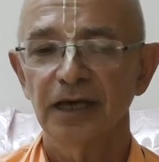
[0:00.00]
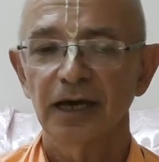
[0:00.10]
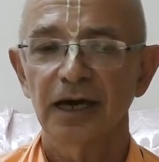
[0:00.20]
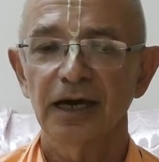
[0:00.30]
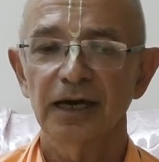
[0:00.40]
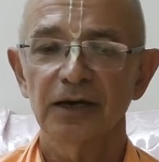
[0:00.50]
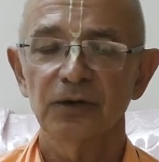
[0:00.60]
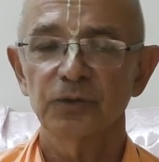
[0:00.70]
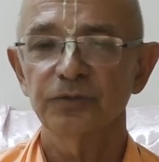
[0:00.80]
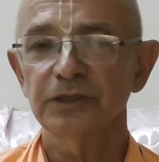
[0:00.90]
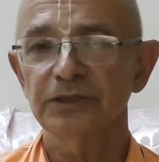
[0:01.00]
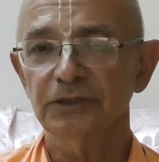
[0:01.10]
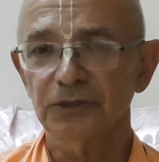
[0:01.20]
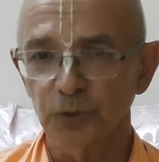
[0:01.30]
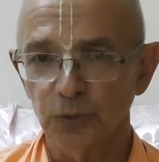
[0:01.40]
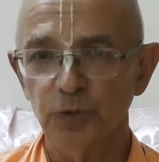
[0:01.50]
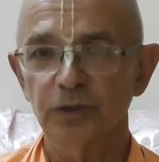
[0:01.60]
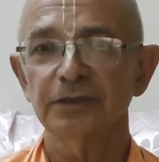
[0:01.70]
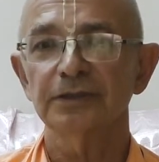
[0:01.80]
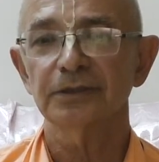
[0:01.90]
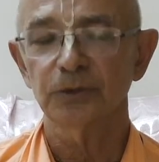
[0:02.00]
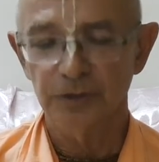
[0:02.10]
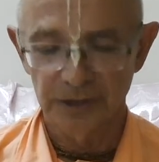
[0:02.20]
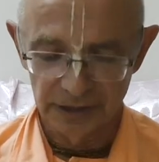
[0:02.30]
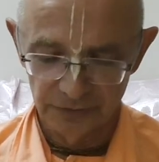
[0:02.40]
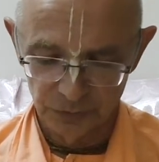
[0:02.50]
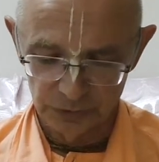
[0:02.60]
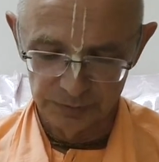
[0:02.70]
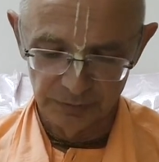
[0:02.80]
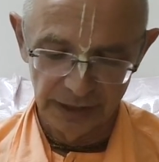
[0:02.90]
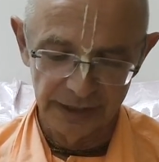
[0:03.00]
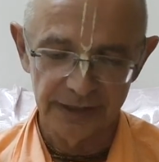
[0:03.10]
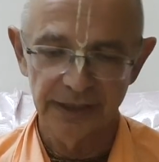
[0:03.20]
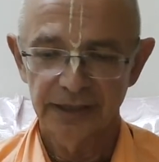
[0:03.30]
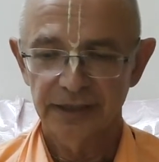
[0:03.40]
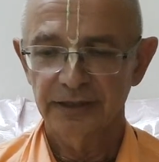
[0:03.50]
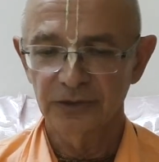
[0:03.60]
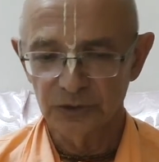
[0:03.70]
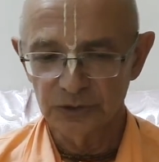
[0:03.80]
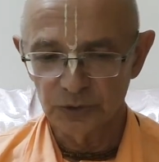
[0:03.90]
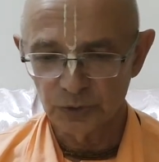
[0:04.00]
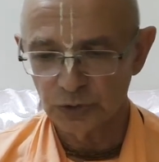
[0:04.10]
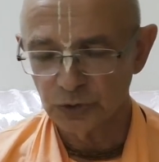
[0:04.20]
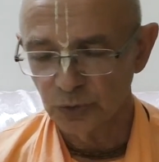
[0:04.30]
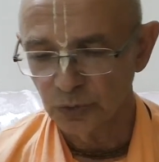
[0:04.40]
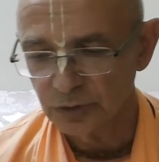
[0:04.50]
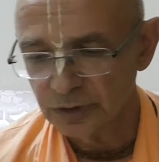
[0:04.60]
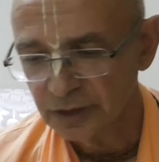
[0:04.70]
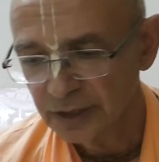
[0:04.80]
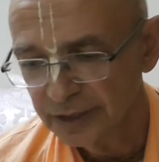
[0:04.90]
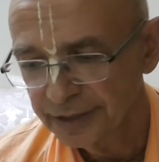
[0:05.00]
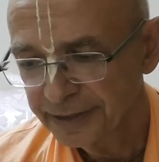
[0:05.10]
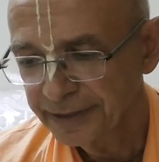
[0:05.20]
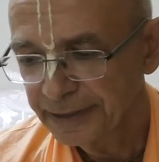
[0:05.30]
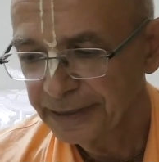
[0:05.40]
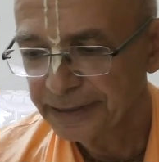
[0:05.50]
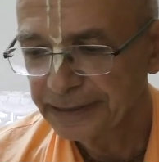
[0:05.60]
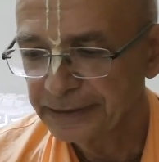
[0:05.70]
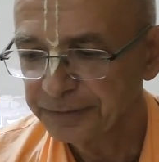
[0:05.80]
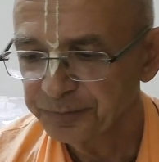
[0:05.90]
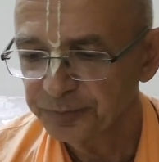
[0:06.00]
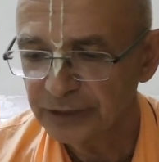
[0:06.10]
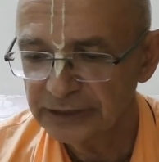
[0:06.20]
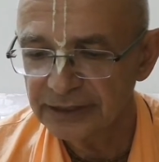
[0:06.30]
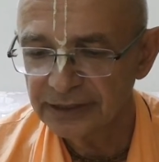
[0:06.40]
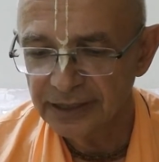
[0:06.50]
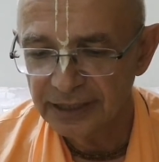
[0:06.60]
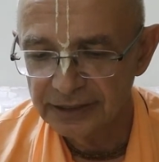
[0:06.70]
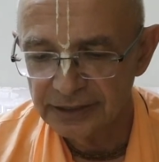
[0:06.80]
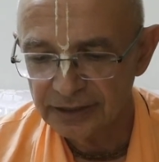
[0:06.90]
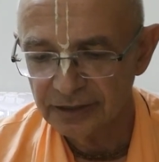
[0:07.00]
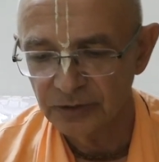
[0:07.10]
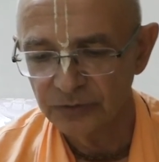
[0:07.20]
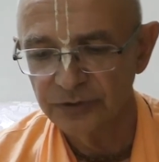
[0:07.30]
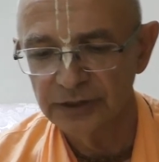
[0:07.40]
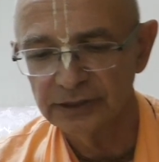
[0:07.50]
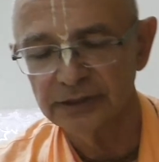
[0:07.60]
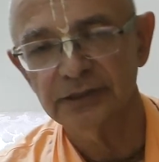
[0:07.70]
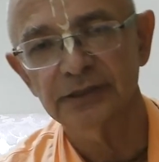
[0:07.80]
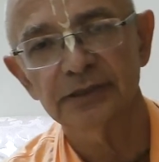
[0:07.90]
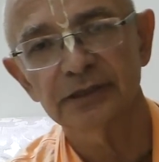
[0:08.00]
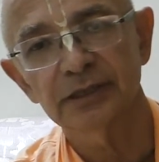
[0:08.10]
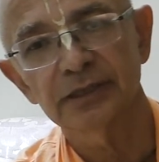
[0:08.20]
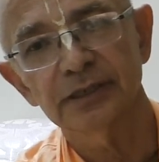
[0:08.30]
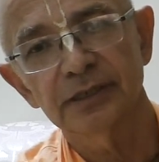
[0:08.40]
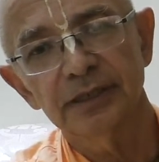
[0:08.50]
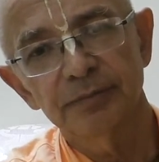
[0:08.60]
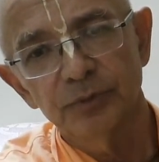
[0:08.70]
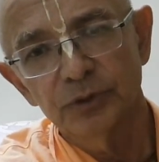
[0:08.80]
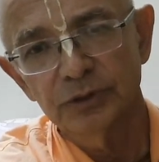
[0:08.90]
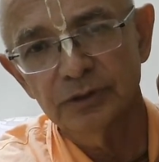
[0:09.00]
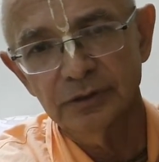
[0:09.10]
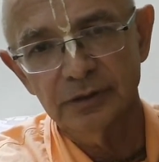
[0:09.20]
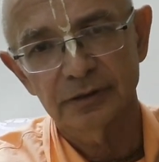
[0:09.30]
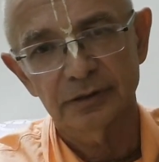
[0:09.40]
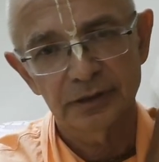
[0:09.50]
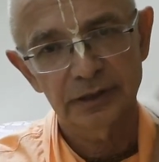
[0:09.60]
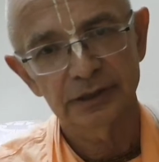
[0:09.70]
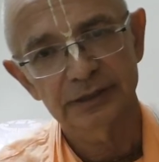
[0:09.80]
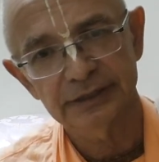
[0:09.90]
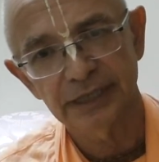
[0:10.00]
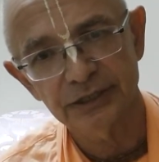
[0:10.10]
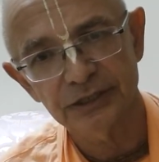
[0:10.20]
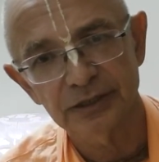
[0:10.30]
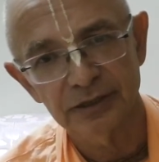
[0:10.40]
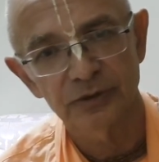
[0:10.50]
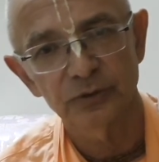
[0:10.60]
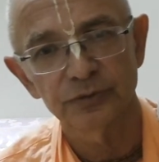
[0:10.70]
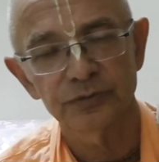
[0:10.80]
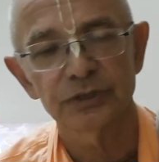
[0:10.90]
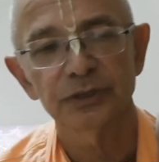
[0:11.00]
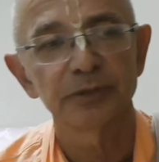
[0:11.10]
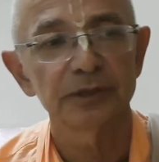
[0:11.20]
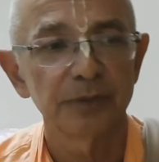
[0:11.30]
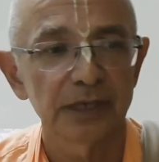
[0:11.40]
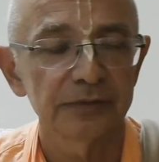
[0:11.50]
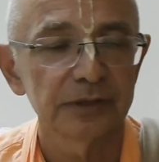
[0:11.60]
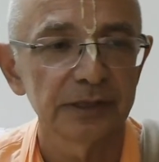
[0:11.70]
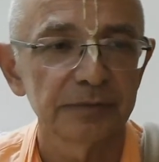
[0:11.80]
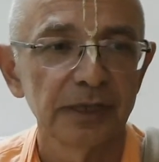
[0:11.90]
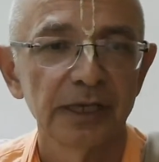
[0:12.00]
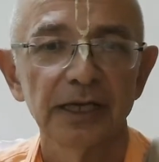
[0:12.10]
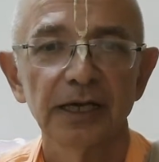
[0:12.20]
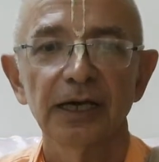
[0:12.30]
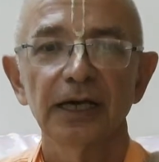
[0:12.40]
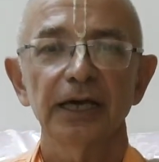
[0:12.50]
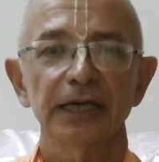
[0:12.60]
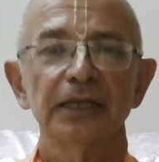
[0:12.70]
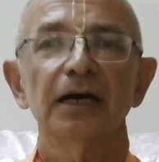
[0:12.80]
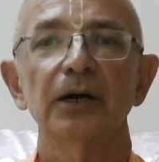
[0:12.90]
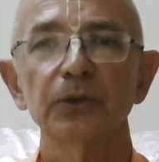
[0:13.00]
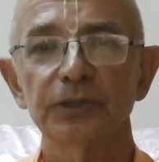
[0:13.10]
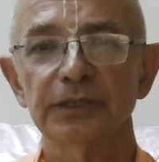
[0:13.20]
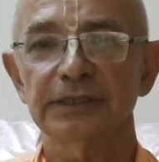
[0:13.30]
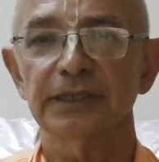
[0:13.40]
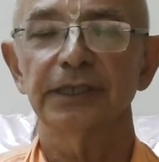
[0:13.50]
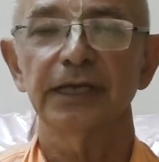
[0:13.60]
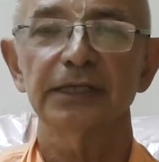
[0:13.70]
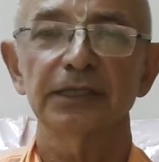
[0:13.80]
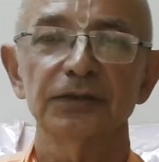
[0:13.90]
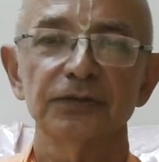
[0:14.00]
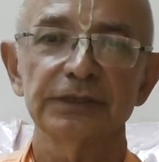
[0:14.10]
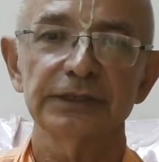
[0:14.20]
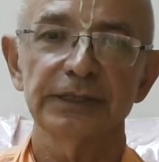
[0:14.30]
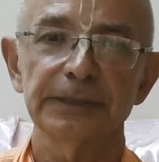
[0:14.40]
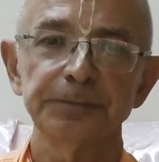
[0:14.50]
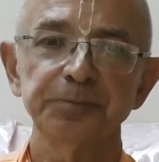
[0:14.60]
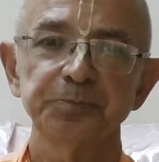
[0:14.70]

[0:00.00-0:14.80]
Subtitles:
of the soul. So that was my not so short presentation of this important section of Srimad Bhagavatam and how it is connected with the